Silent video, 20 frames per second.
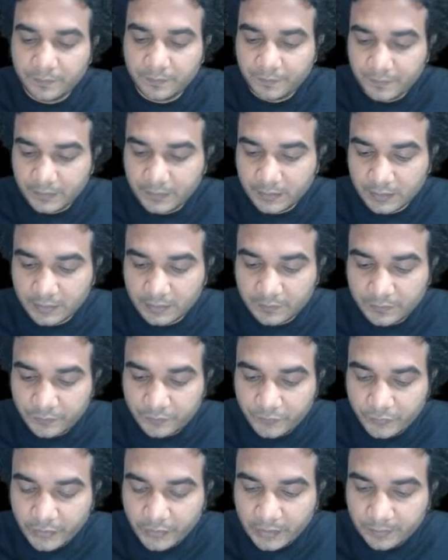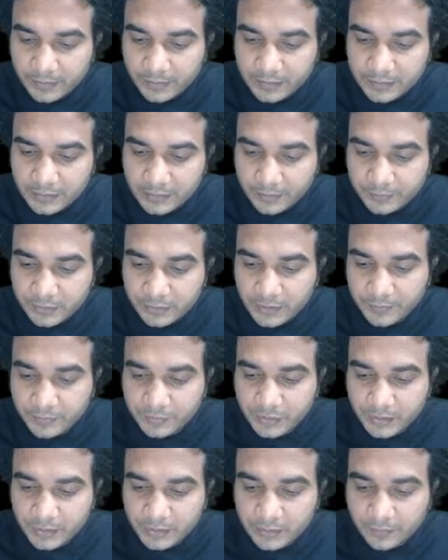12-month
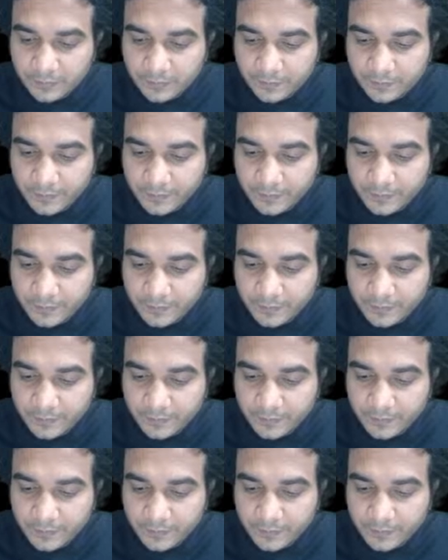subscription is of